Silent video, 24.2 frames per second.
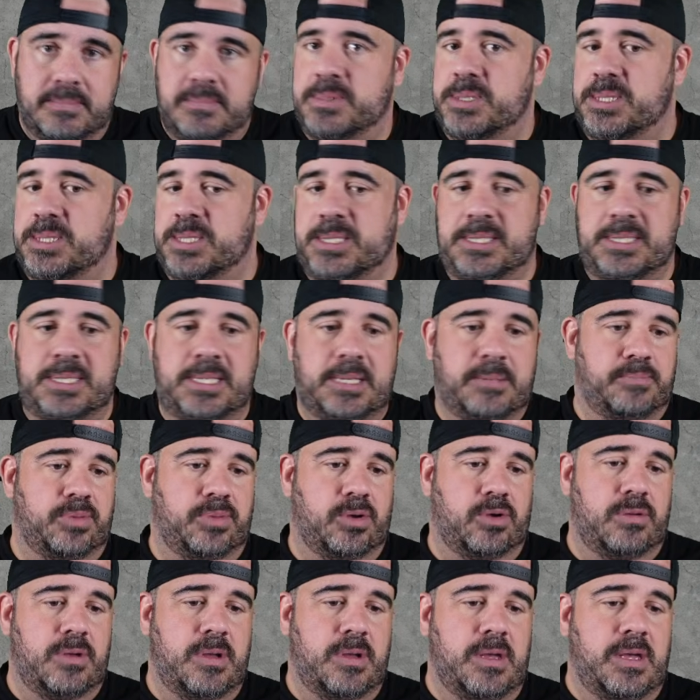
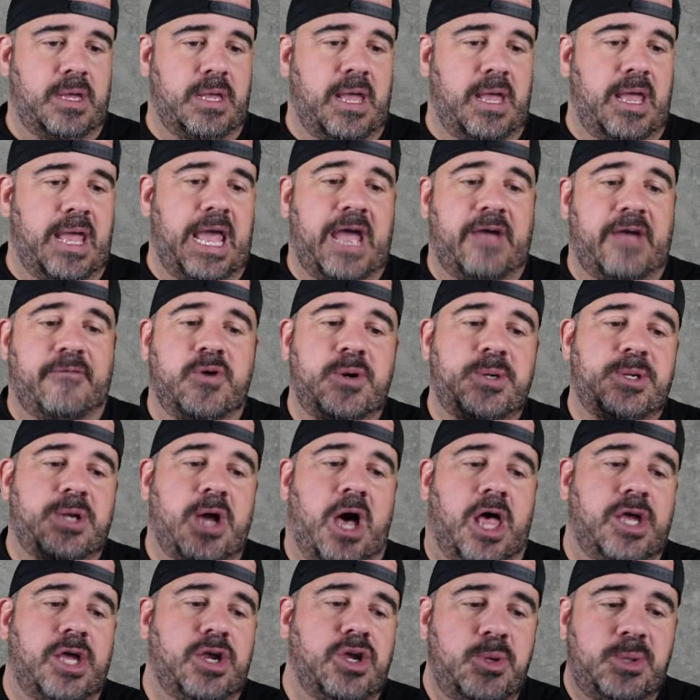Simple. Every
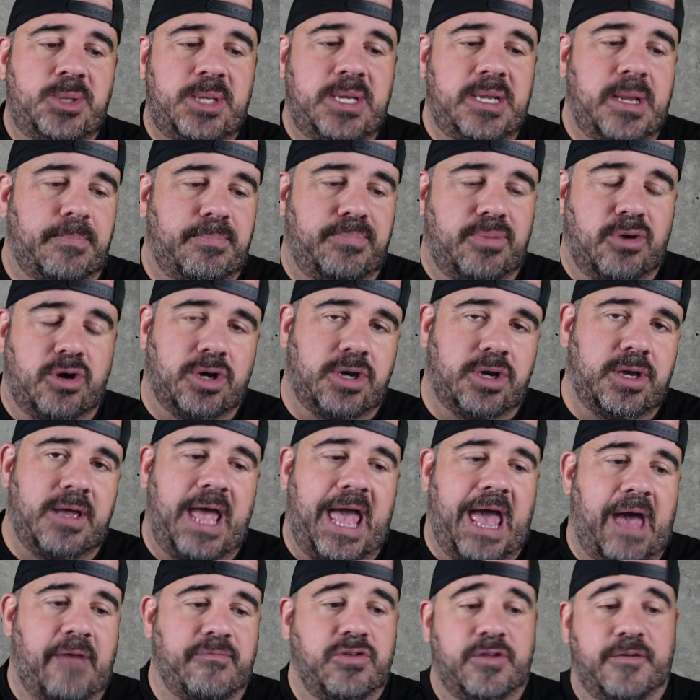dollar you send a book
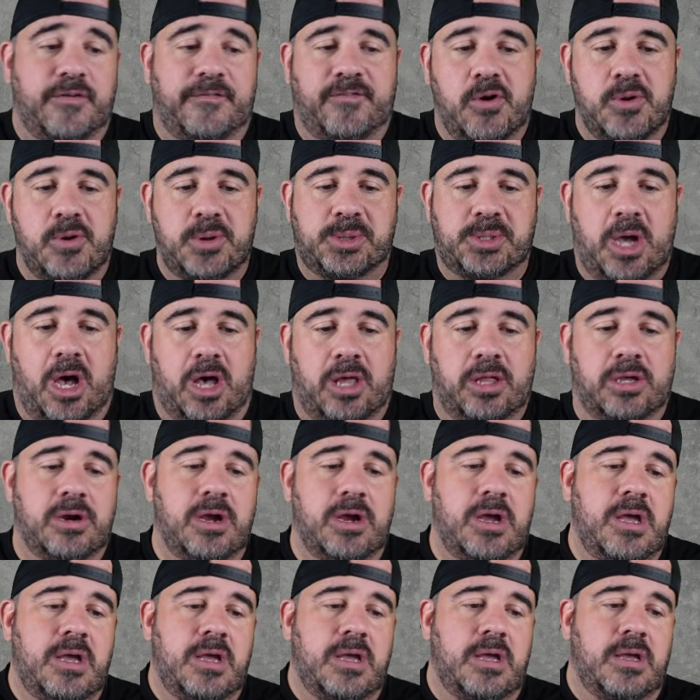after the first dollar
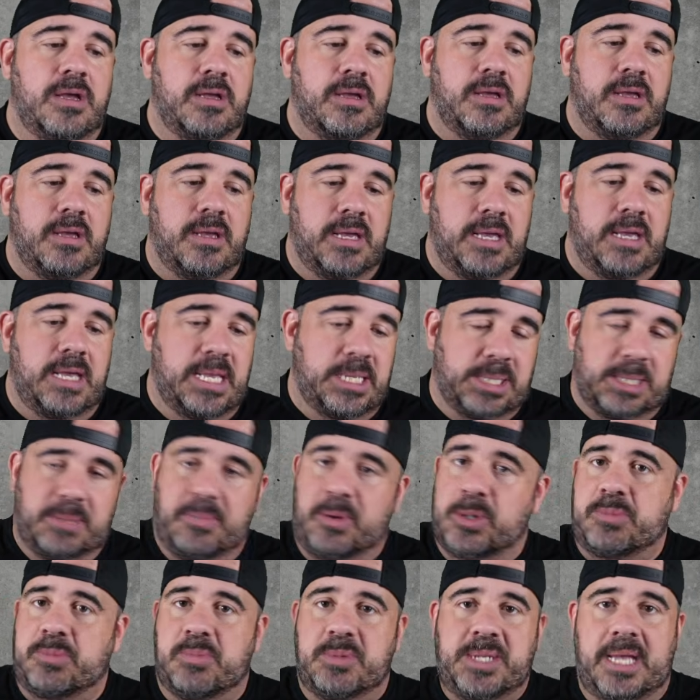is
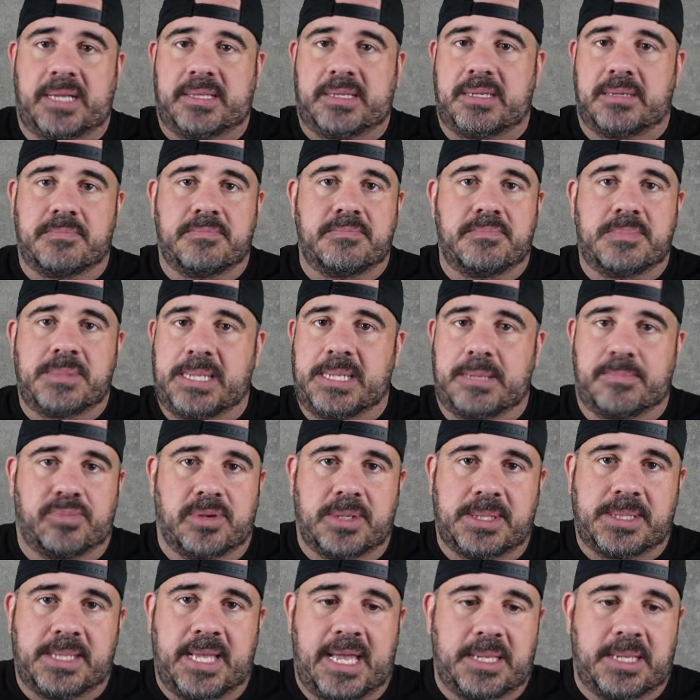supposed to protect you. Simple
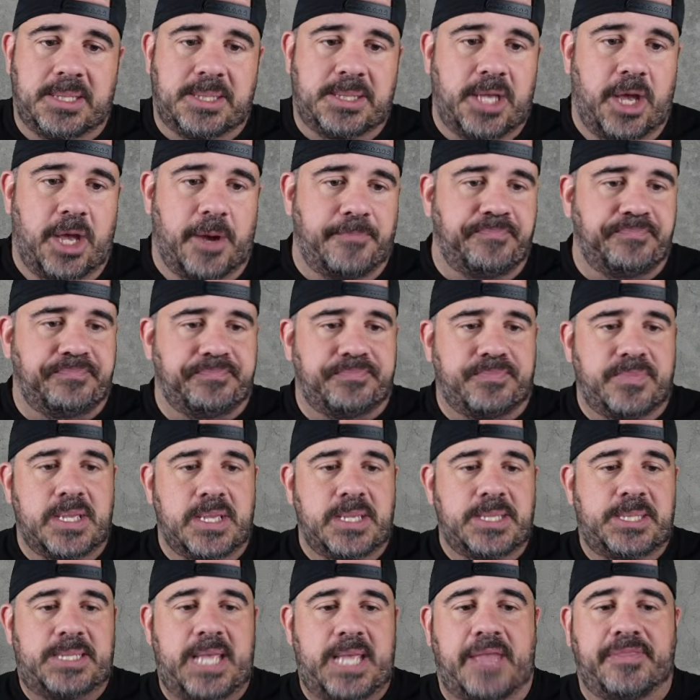as that. So
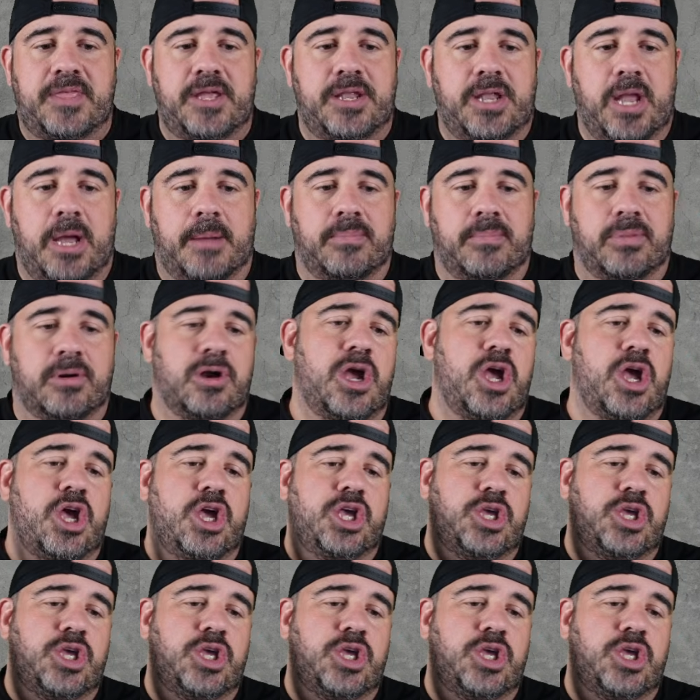set the number.